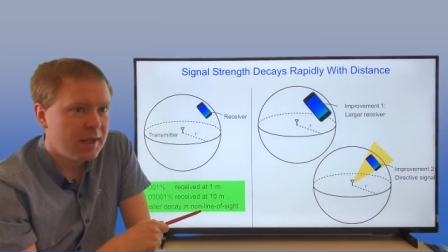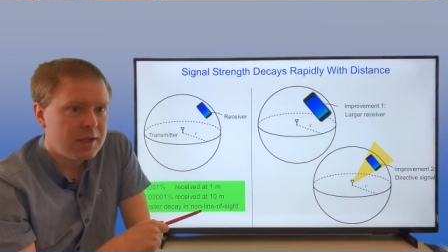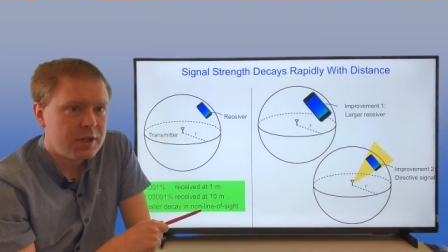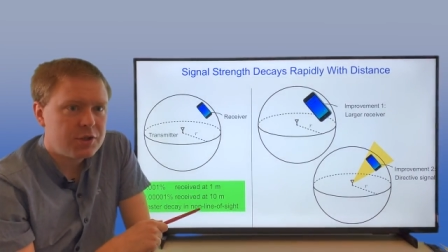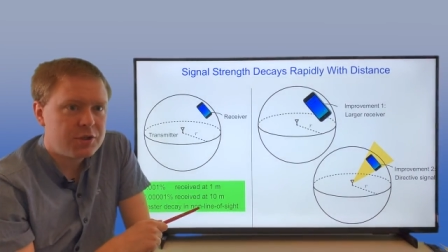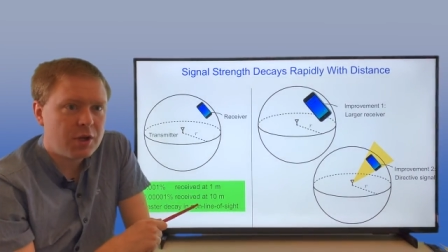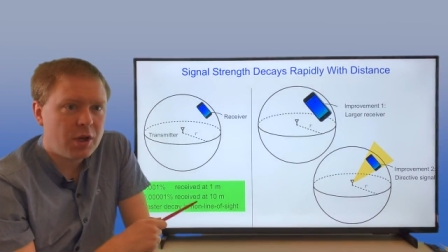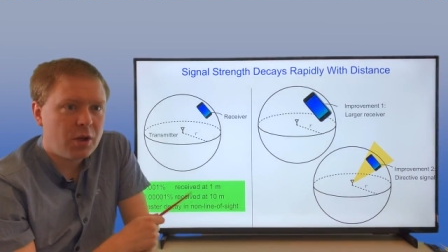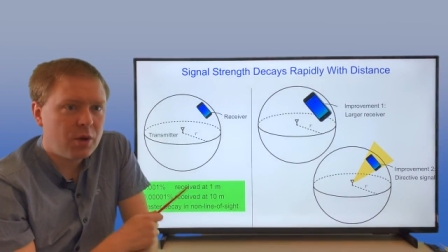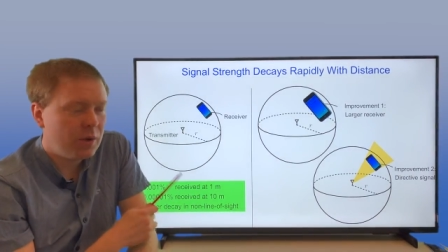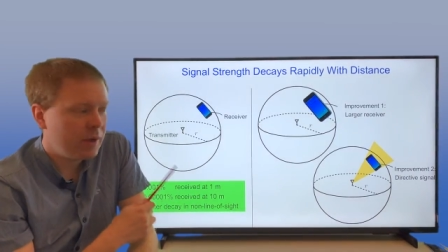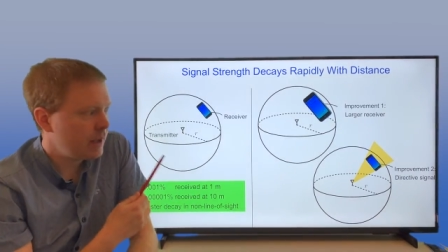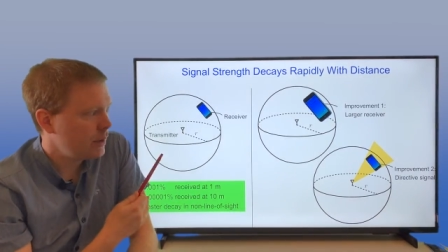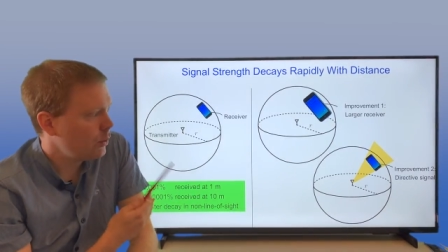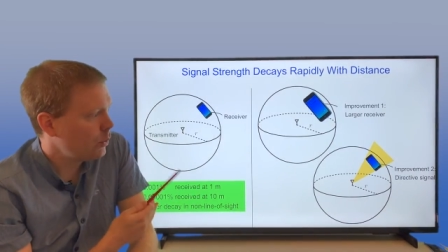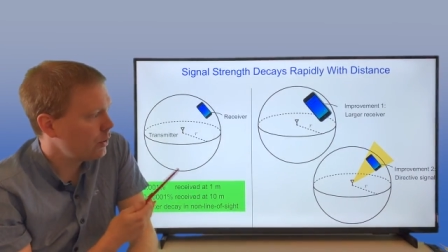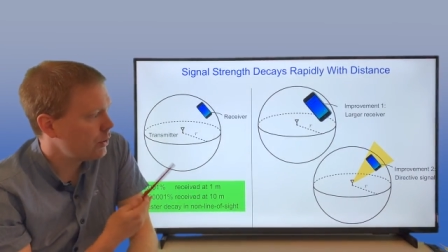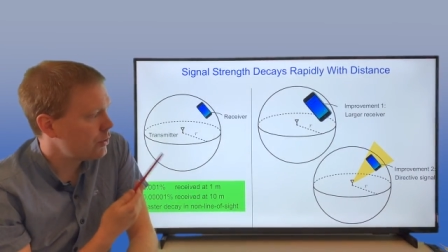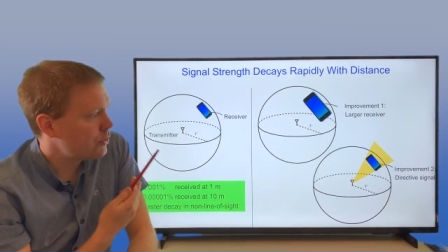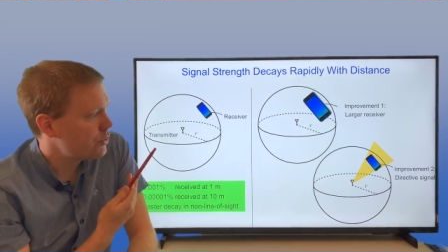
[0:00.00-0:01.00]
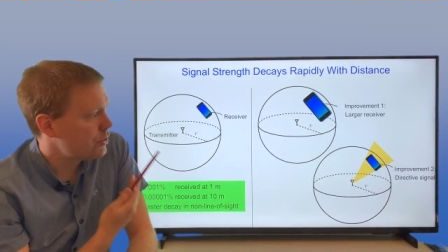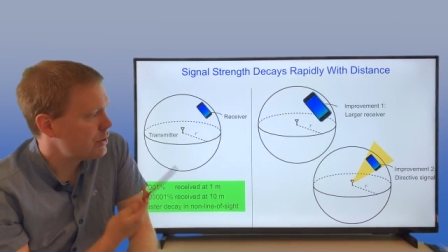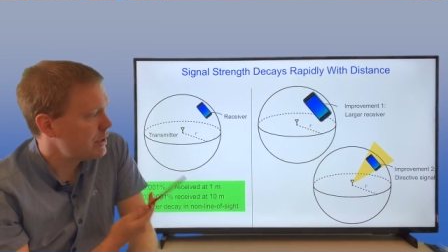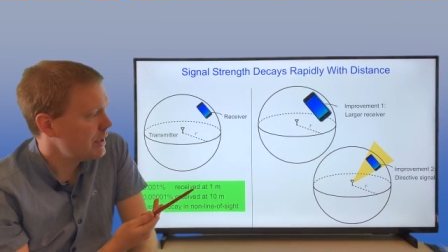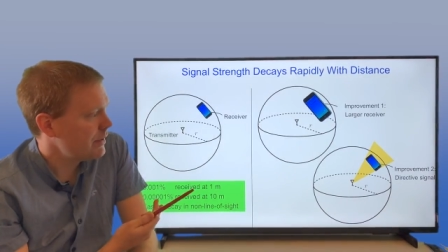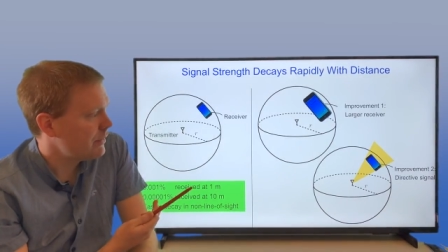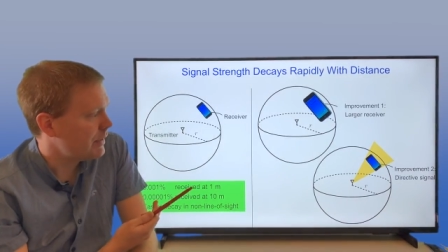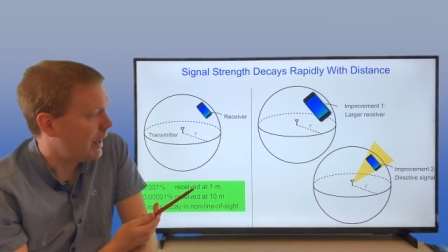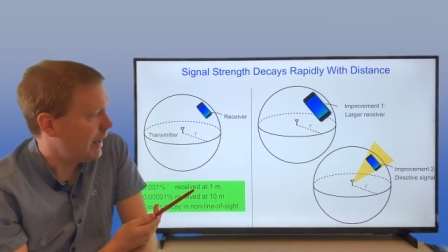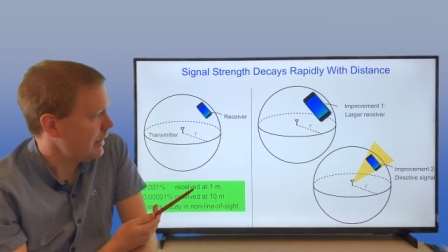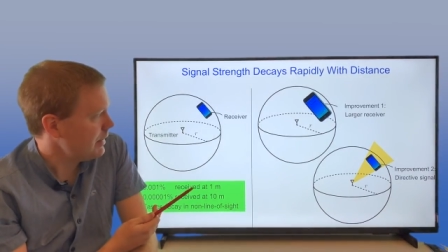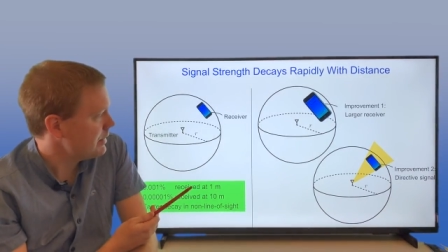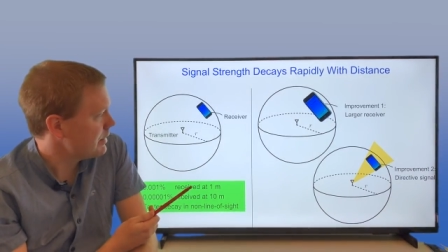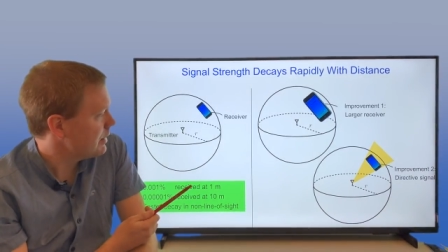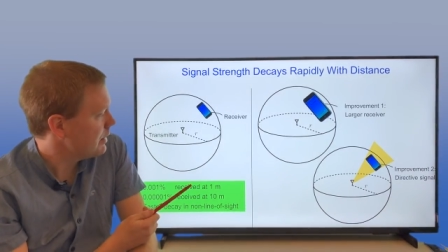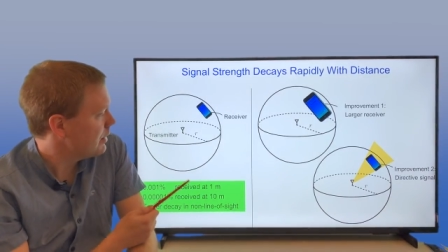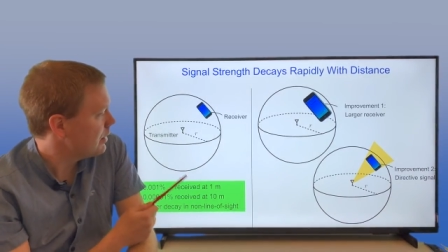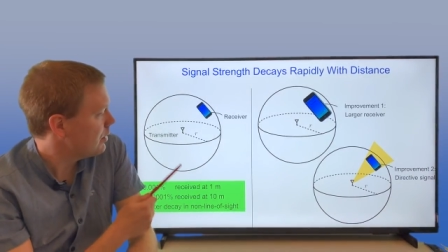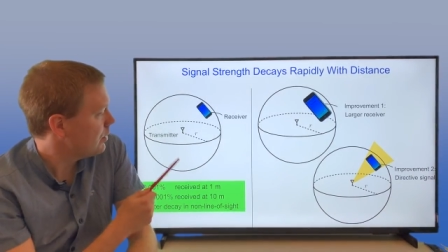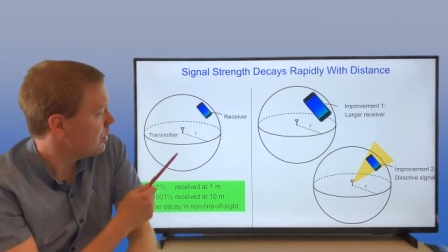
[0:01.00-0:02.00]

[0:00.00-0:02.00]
So in order to achieve that,